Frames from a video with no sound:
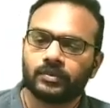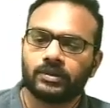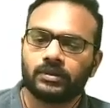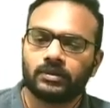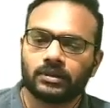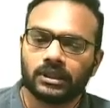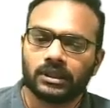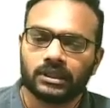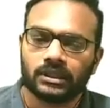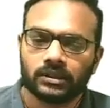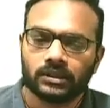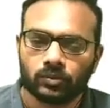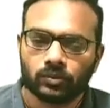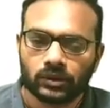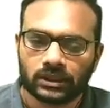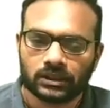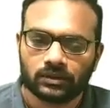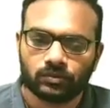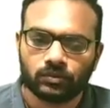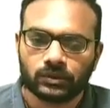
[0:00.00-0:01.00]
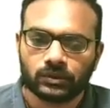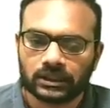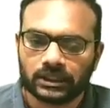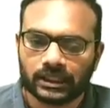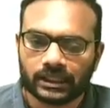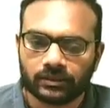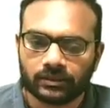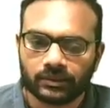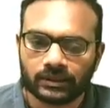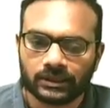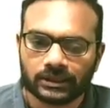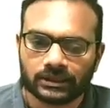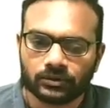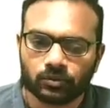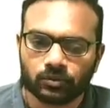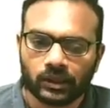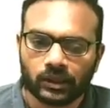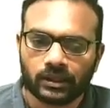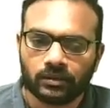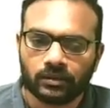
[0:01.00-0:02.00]
Right. And what would that be? That's
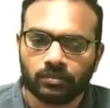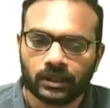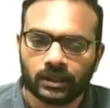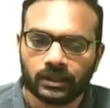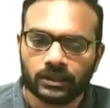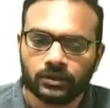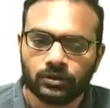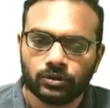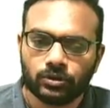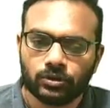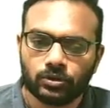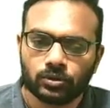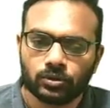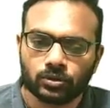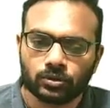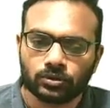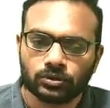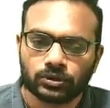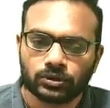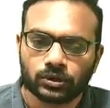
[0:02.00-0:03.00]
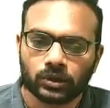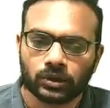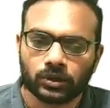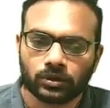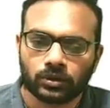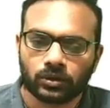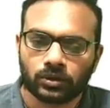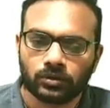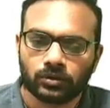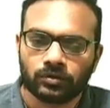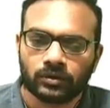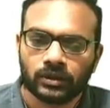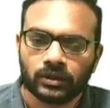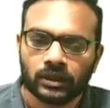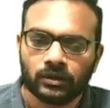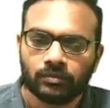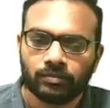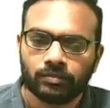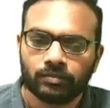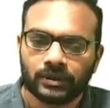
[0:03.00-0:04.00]
1 by 2 square root of
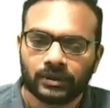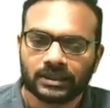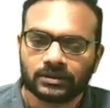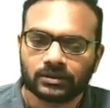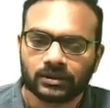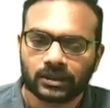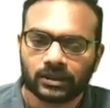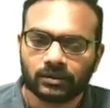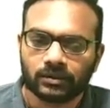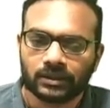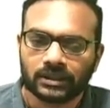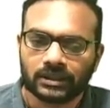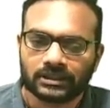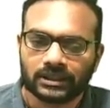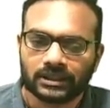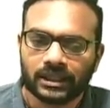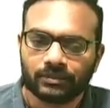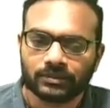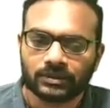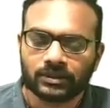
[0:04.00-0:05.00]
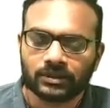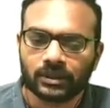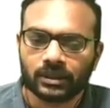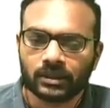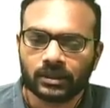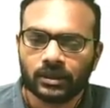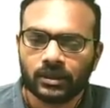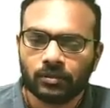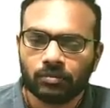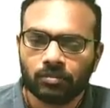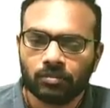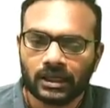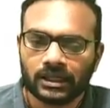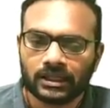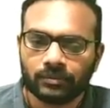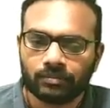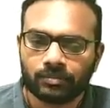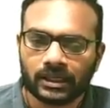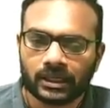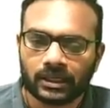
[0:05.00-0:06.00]
p square plus m square
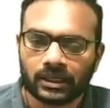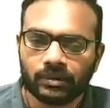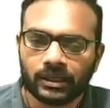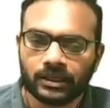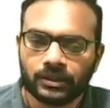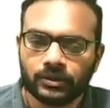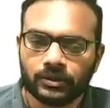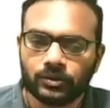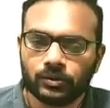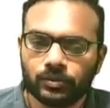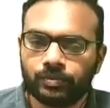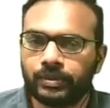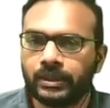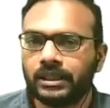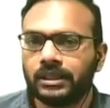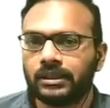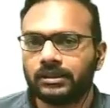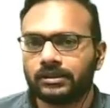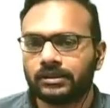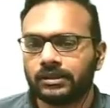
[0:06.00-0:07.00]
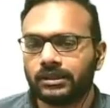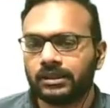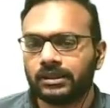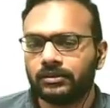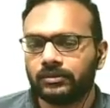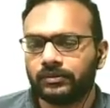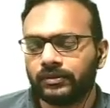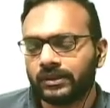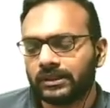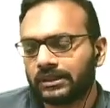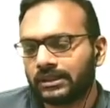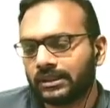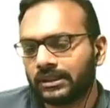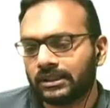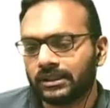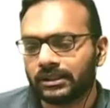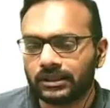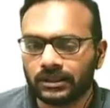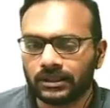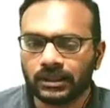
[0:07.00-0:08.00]
multiplied by 2p. Okay. You first
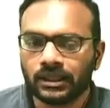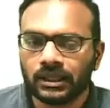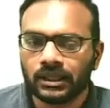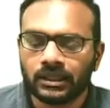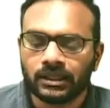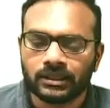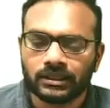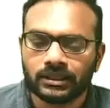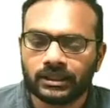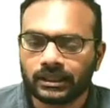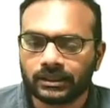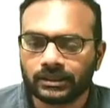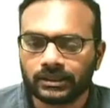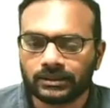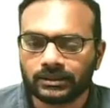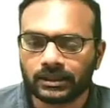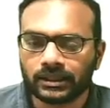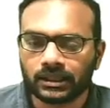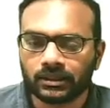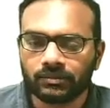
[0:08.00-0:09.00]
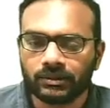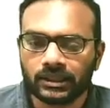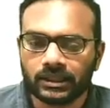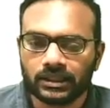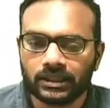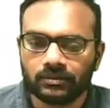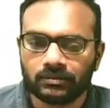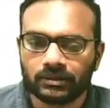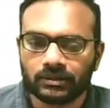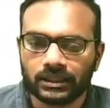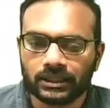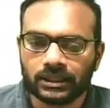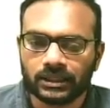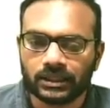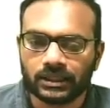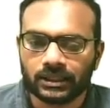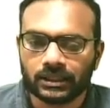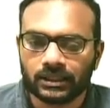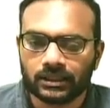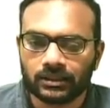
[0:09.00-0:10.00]
take this derivative and
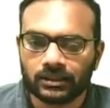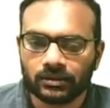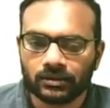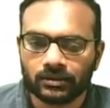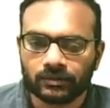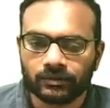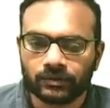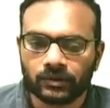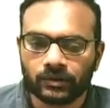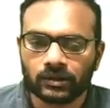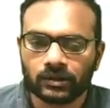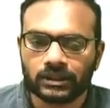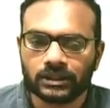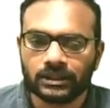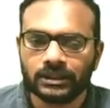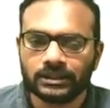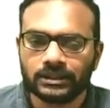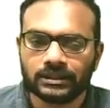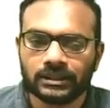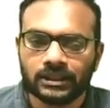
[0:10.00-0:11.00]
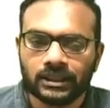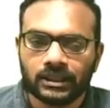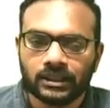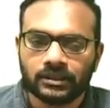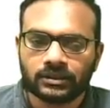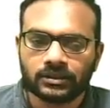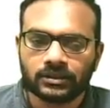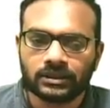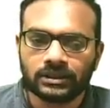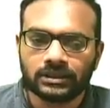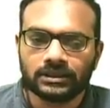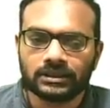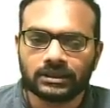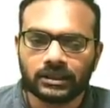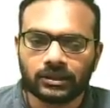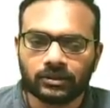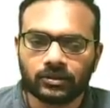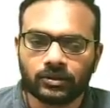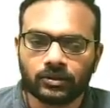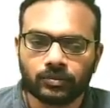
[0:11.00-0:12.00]
then you have got this. So this is
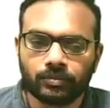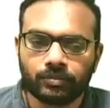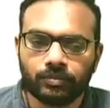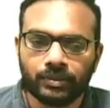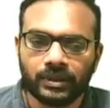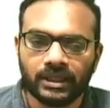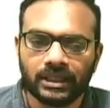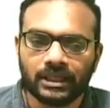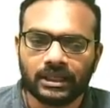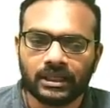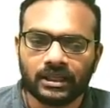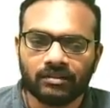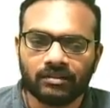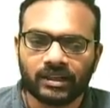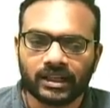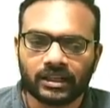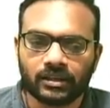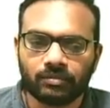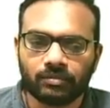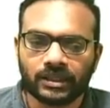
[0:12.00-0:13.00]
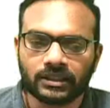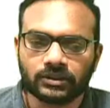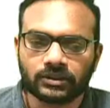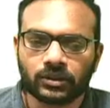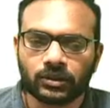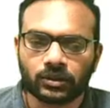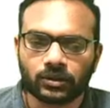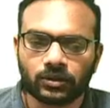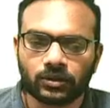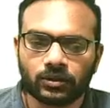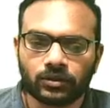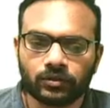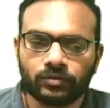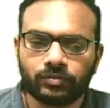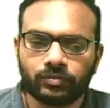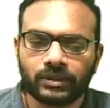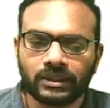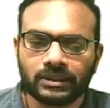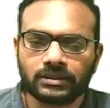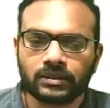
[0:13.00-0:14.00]
equal to p divided by square root of
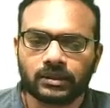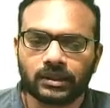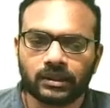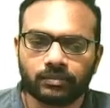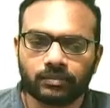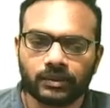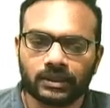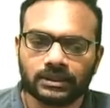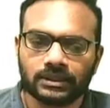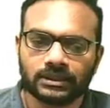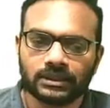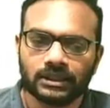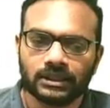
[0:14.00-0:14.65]
p square plus